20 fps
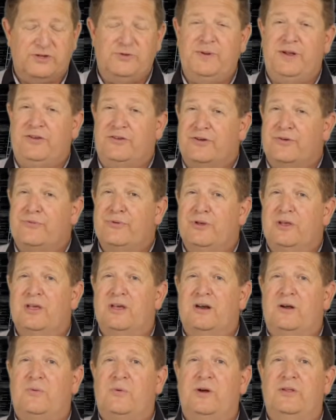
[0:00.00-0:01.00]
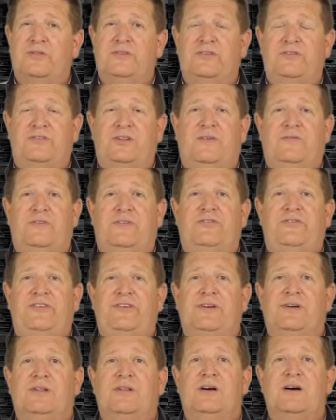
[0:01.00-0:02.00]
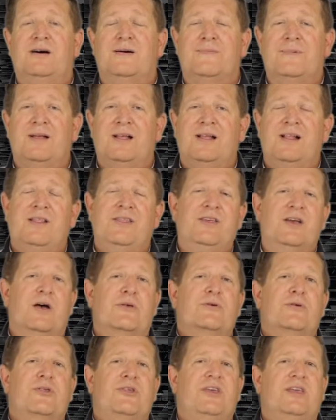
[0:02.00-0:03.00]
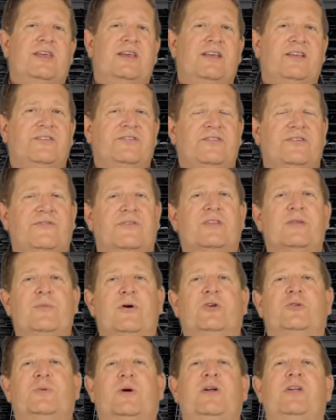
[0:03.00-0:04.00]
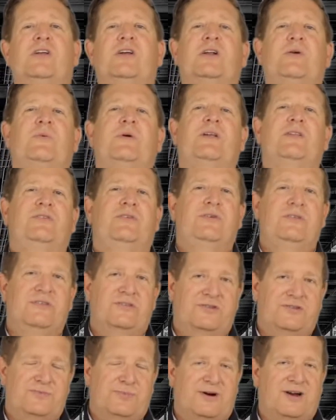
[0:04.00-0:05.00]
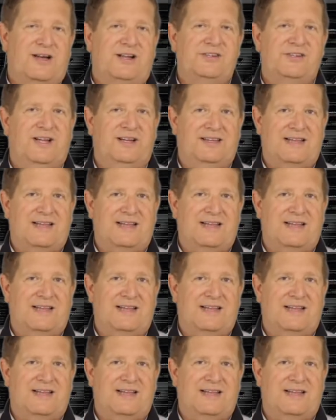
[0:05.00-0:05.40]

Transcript: means you're really going to want this stuff to seal up. The other thing is, for the most part, you're going to want to do this project